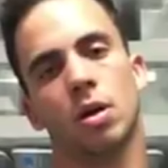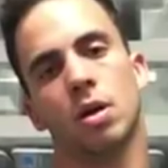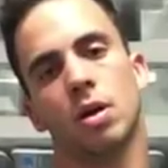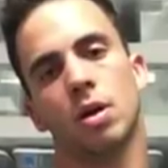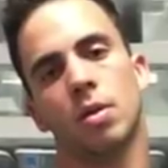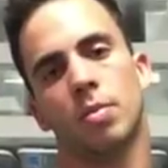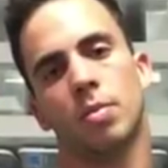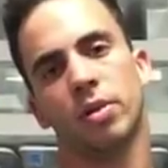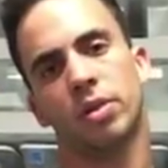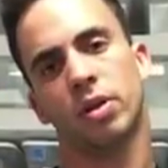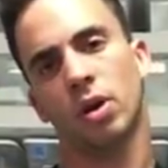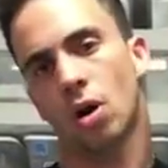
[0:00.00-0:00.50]

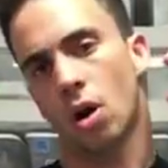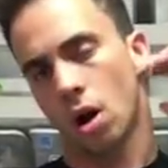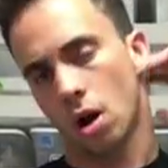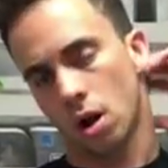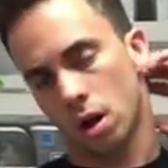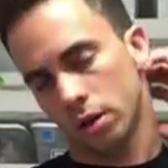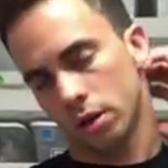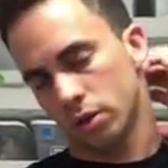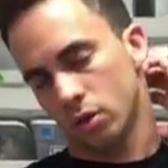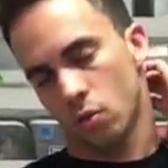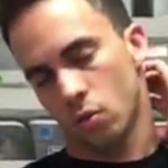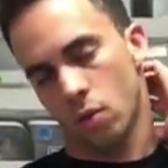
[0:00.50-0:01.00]
But they're all on
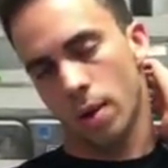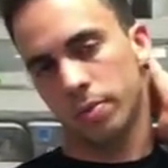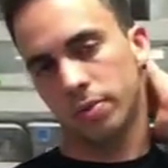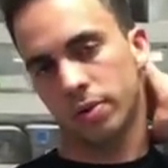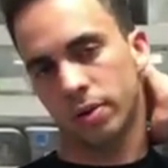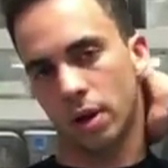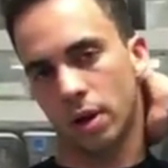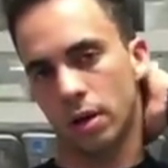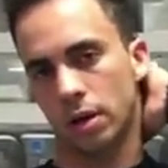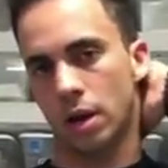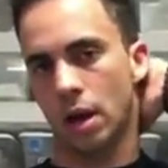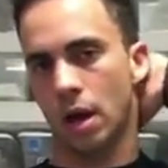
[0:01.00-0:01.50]
the
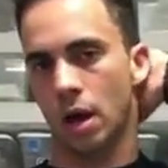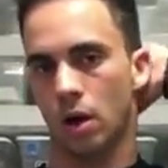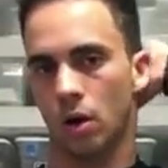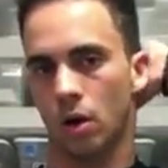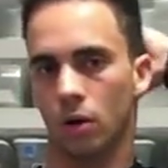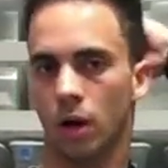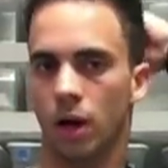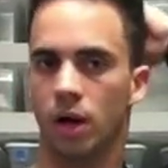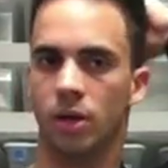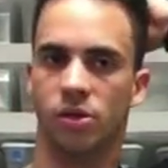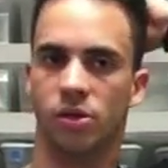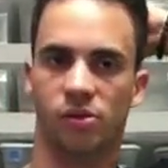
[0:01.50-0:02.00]
website now.
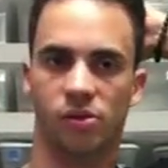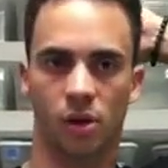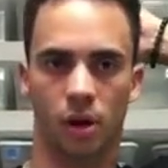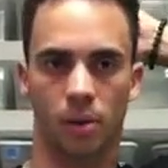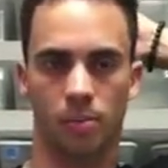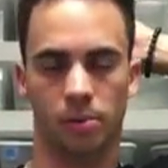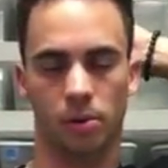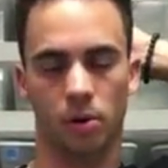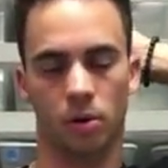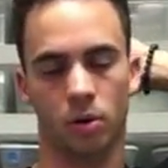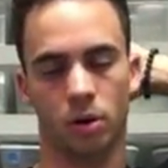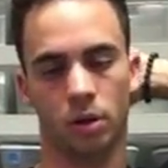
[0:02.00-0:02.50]
I just
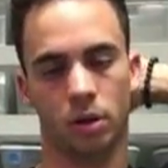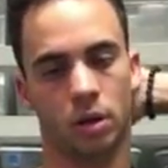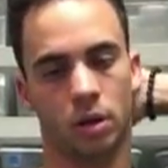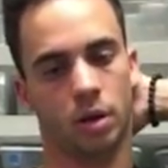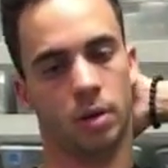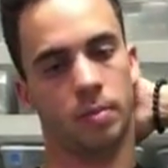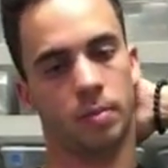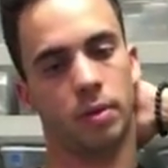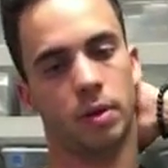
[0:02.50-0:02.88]
uploaded them.